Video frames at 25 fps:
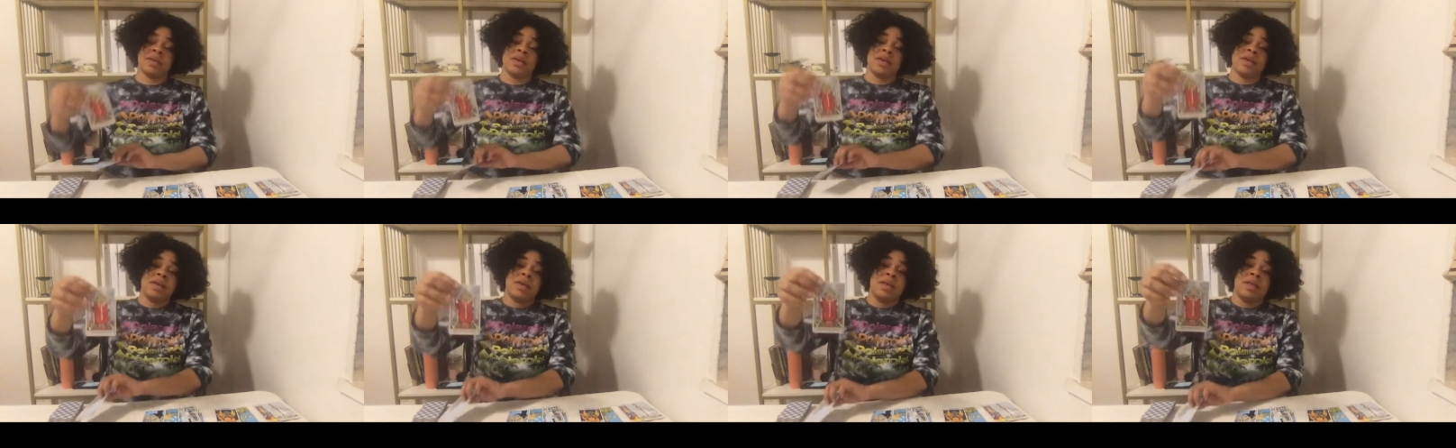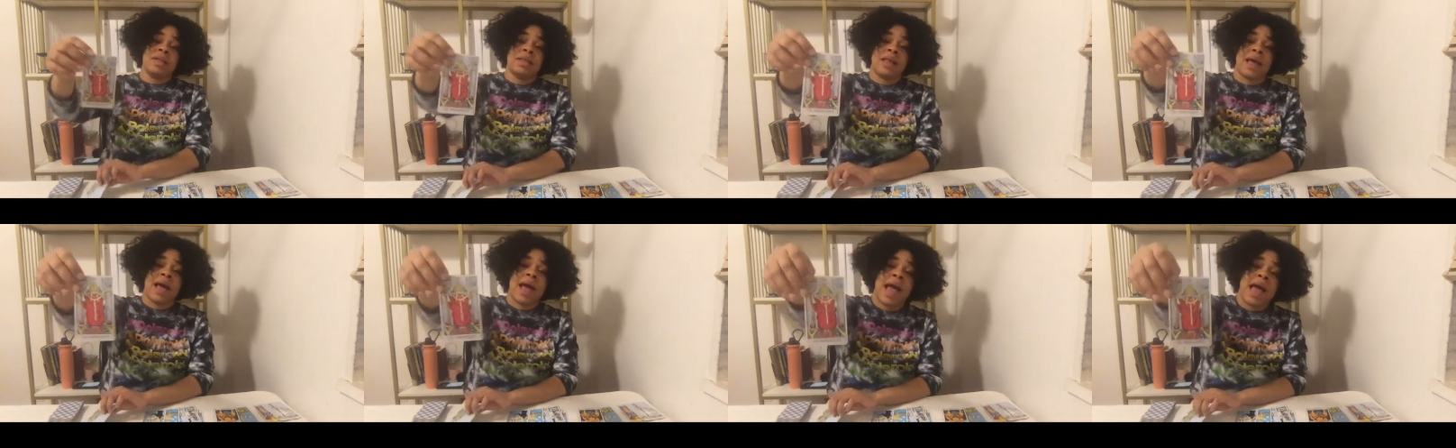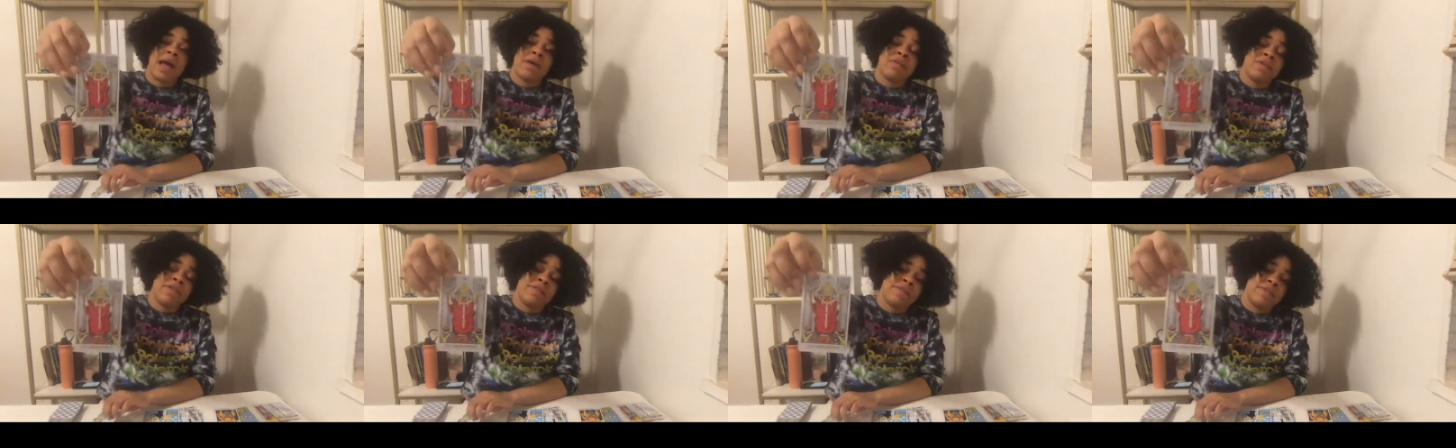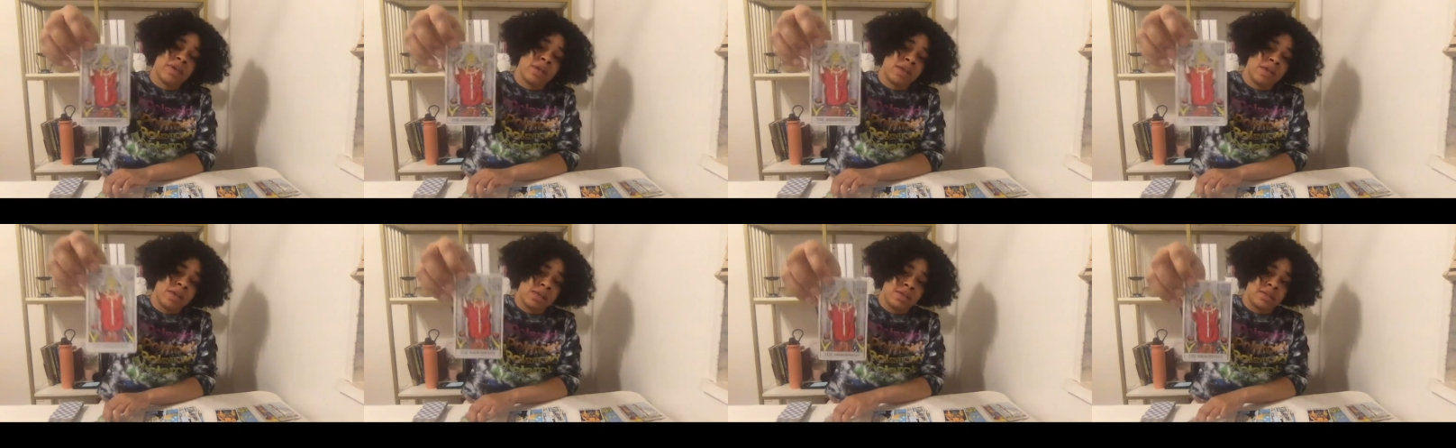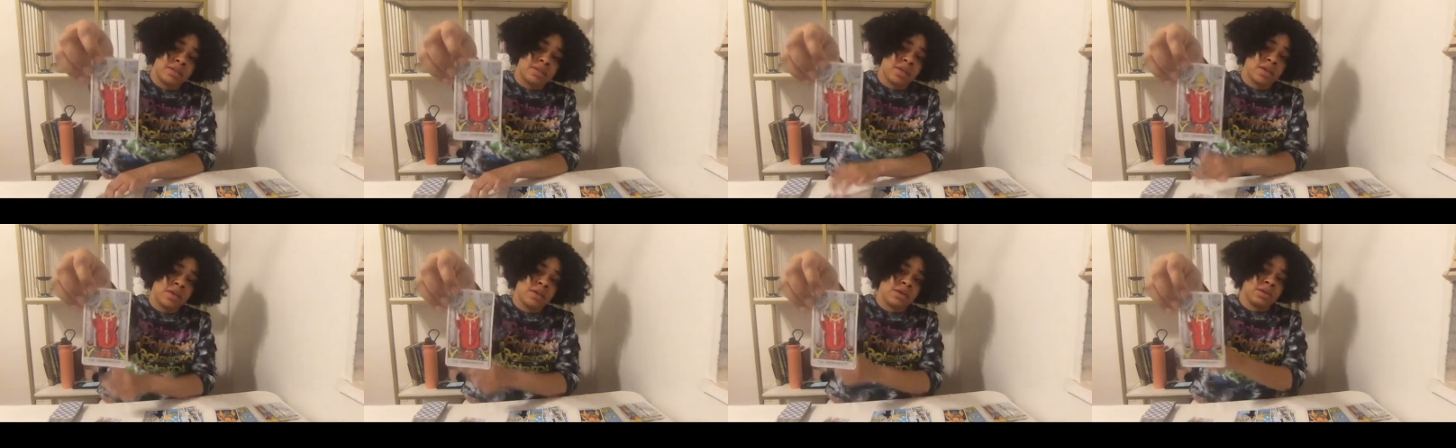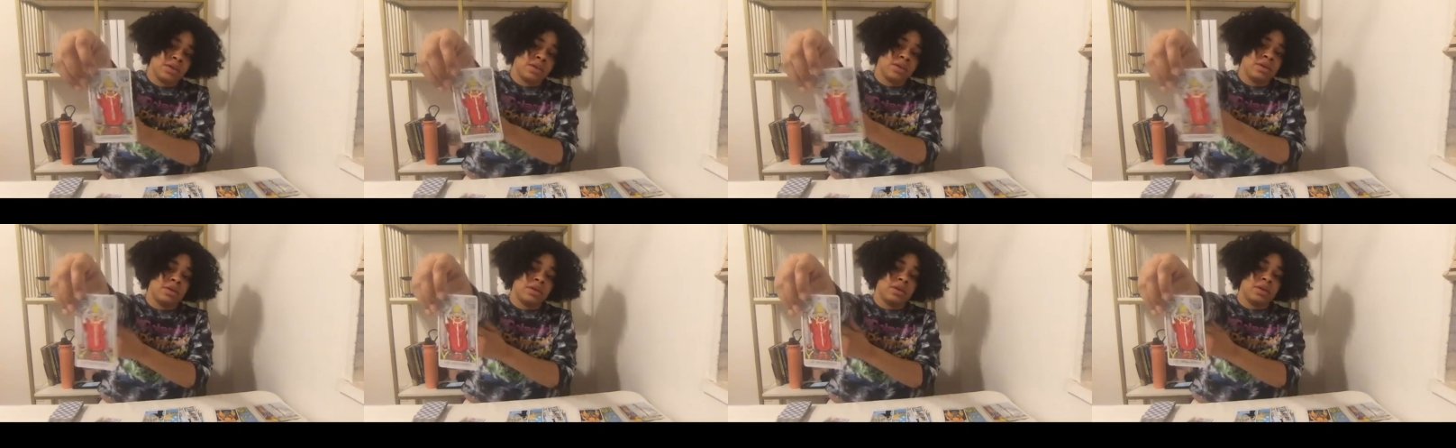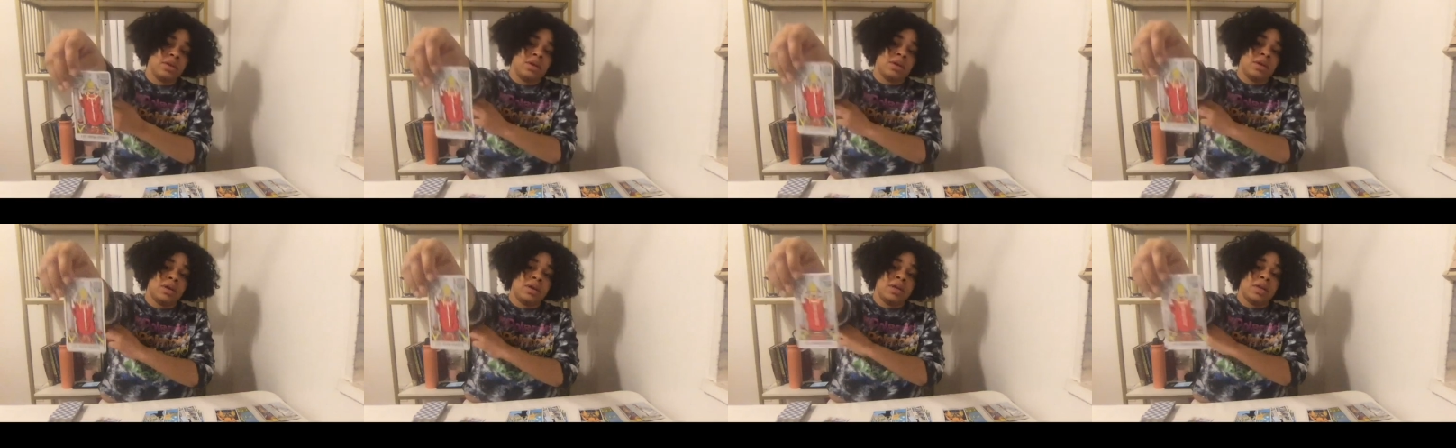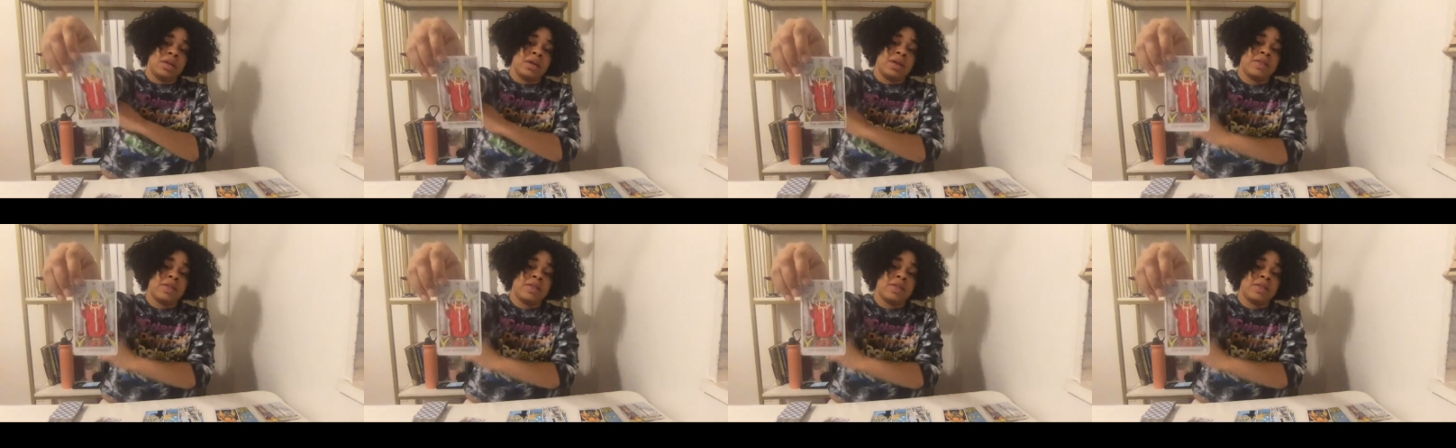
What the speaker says: the Hierophant is here. Now,